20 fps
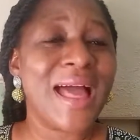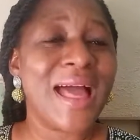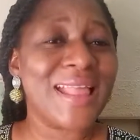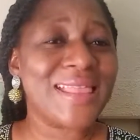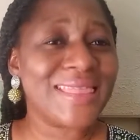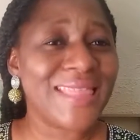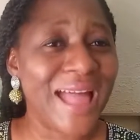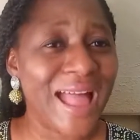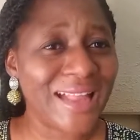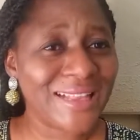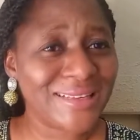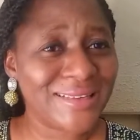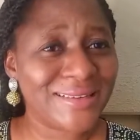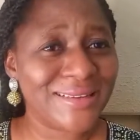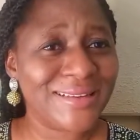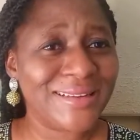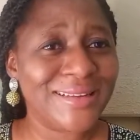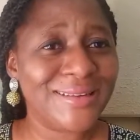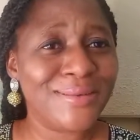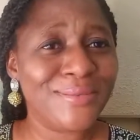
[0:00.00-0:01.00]
That
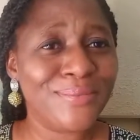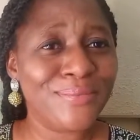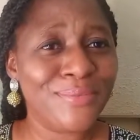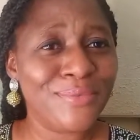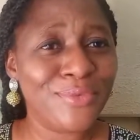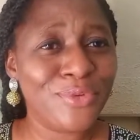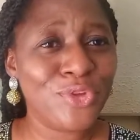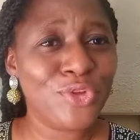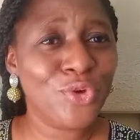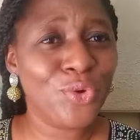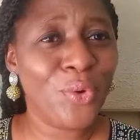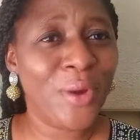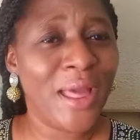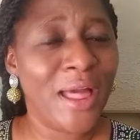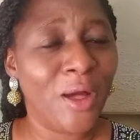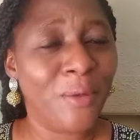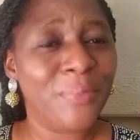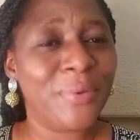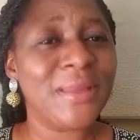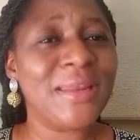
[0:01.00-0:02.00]
you
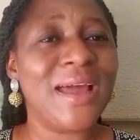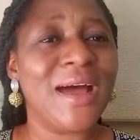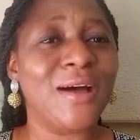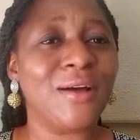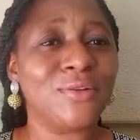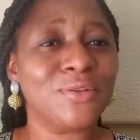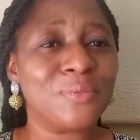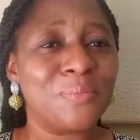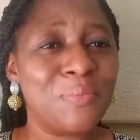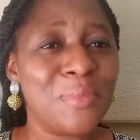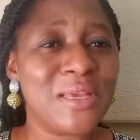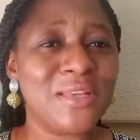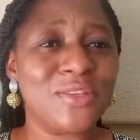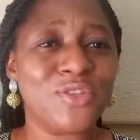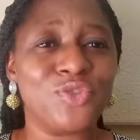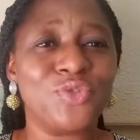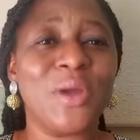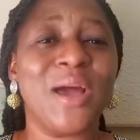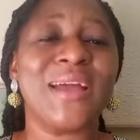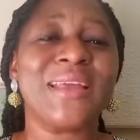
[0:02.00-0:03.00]
helping out
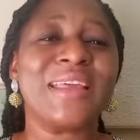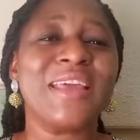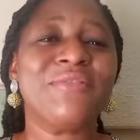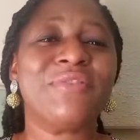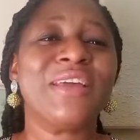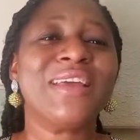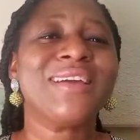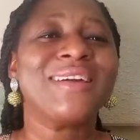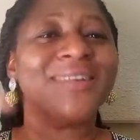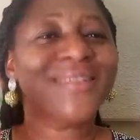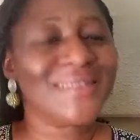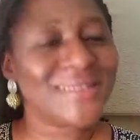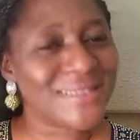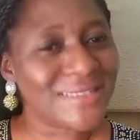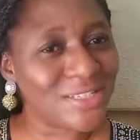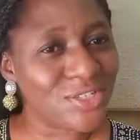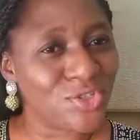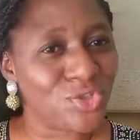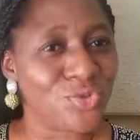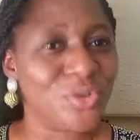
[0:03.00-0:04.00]
means you are giving
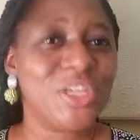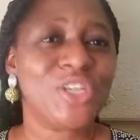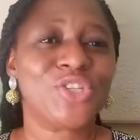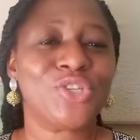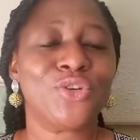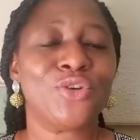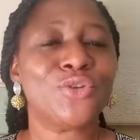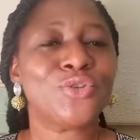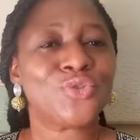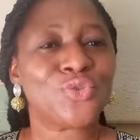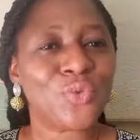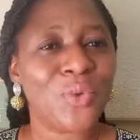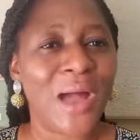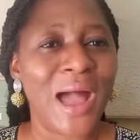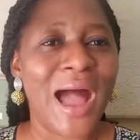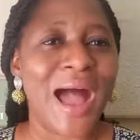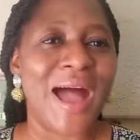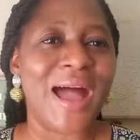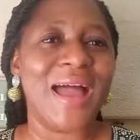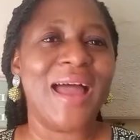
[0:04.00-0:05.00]
consideration to
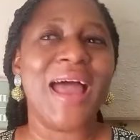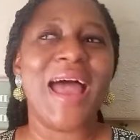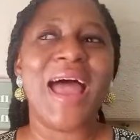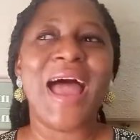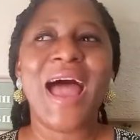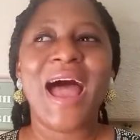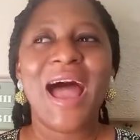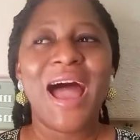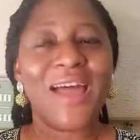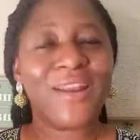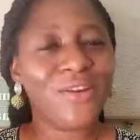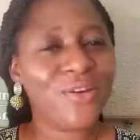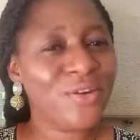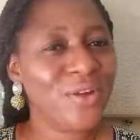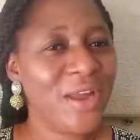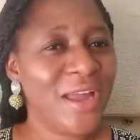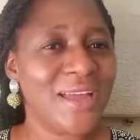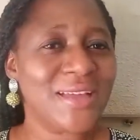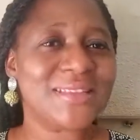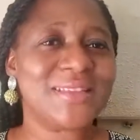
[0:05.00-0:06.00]
her.
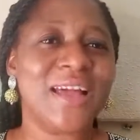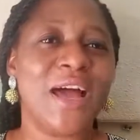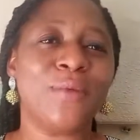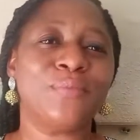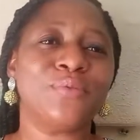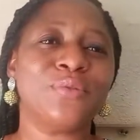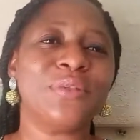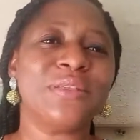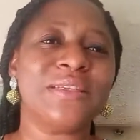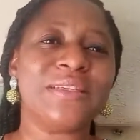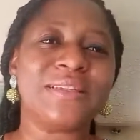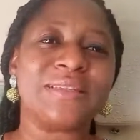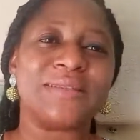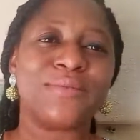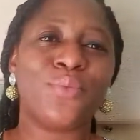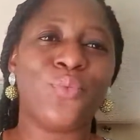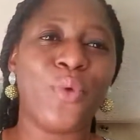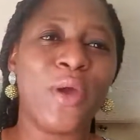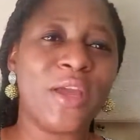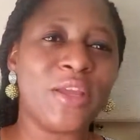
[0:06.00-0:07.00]
Another example
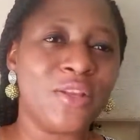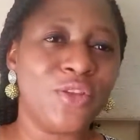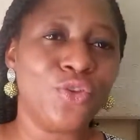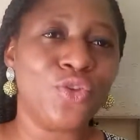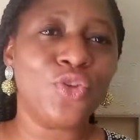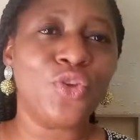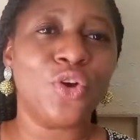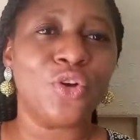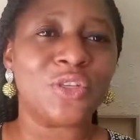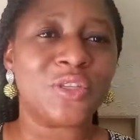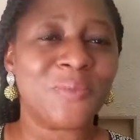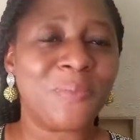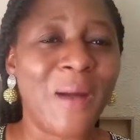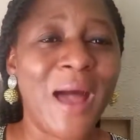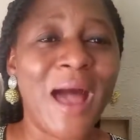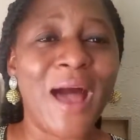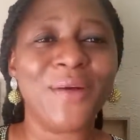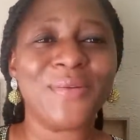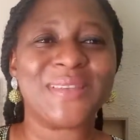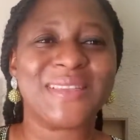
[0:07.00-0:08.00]
is when your
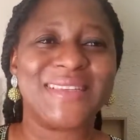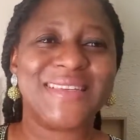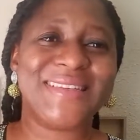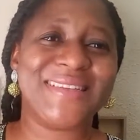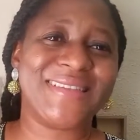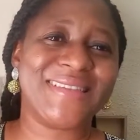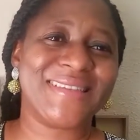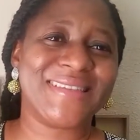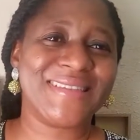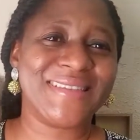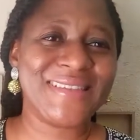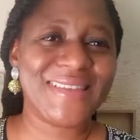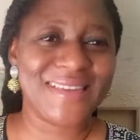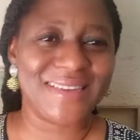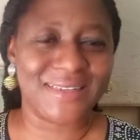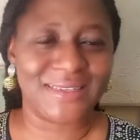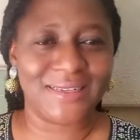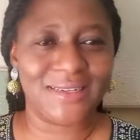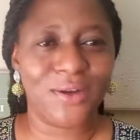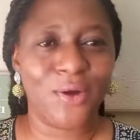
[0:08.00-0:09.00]
spouse is
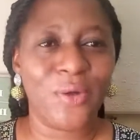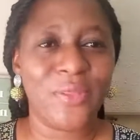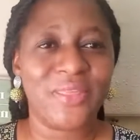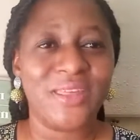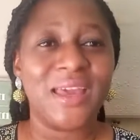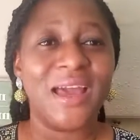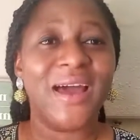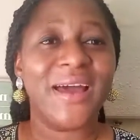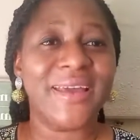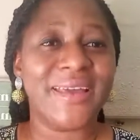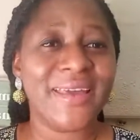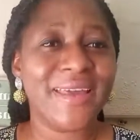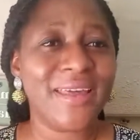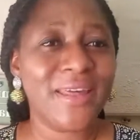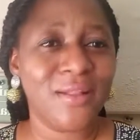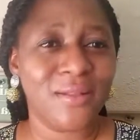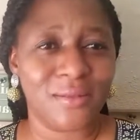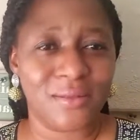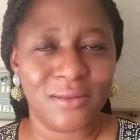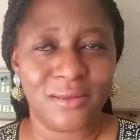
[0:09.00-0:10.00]
sick or they are
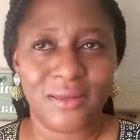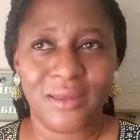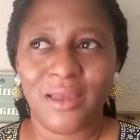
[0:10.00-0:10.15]
ill.